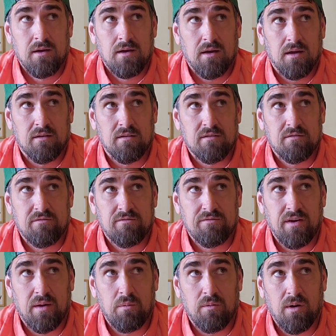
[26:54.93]
it's
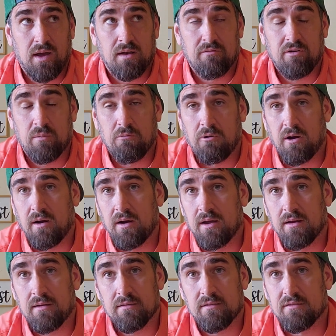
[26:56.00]
February, end of
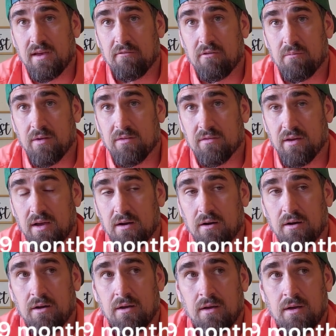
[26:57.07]
February, it's 7 months
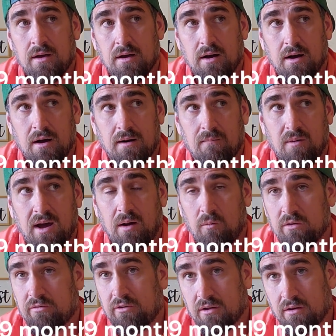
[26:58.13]
later. I
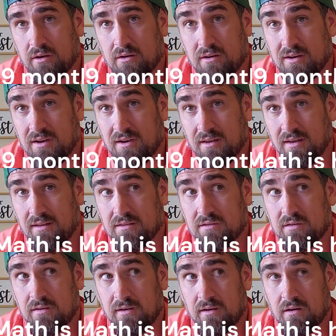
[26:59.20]
was feeling good
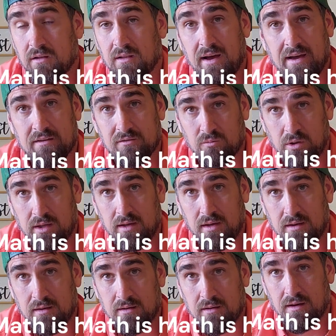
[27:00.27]
until last
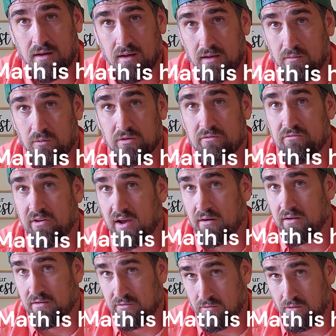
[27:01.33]
week. It was
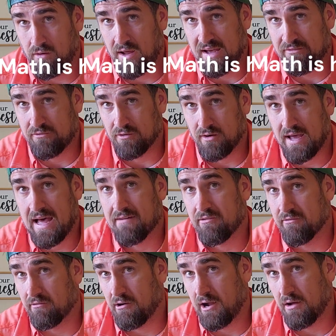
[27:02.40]
very sore after half of
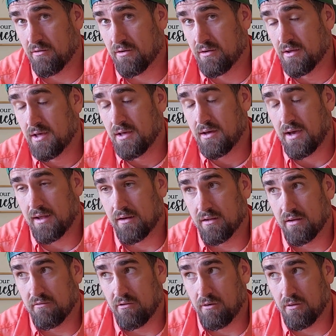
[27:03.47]
a round. I had to
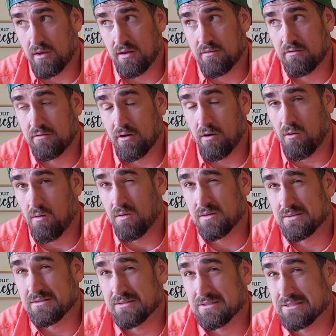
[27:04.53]
leave early, so
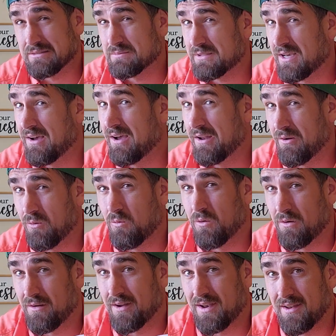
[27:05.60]
I'm kind of
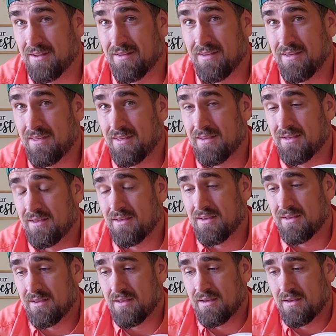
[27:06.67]
worried.
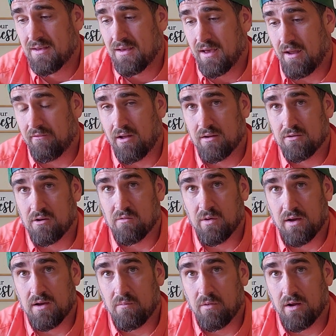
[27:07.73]
And I've got a
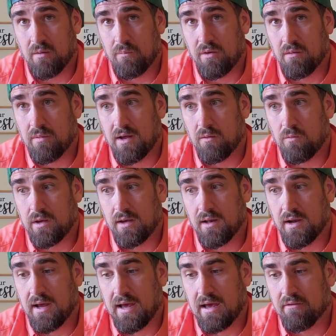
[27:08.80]
tournament coming up in about a week and
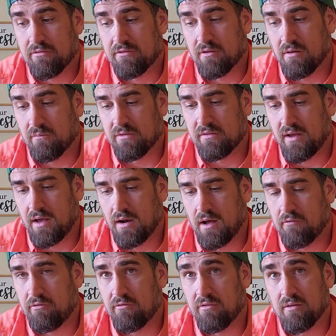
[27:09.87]
a half, so I'm staying
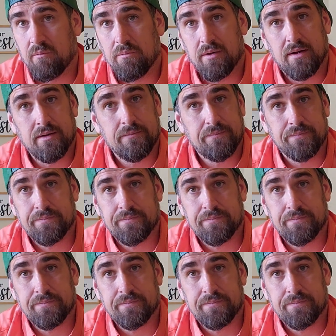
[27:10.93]
off of it, but